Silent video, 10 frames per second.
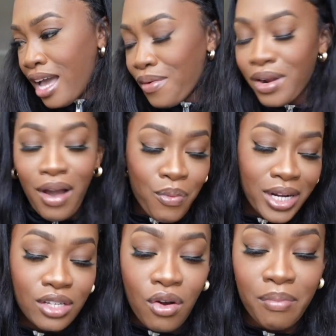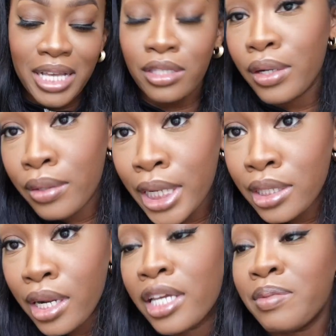I wanted to go on my solo date
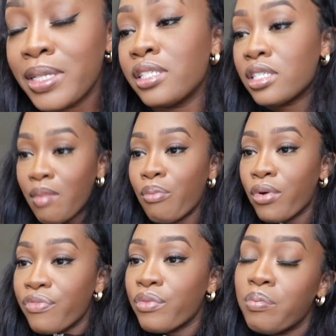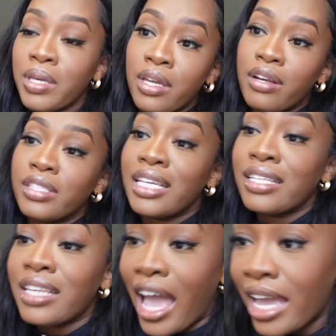today, especially since my boyfriend will be here
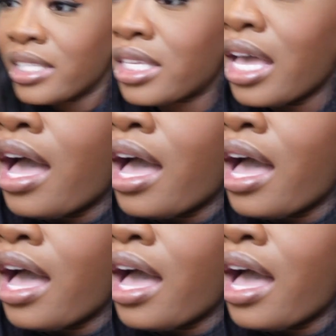tonight.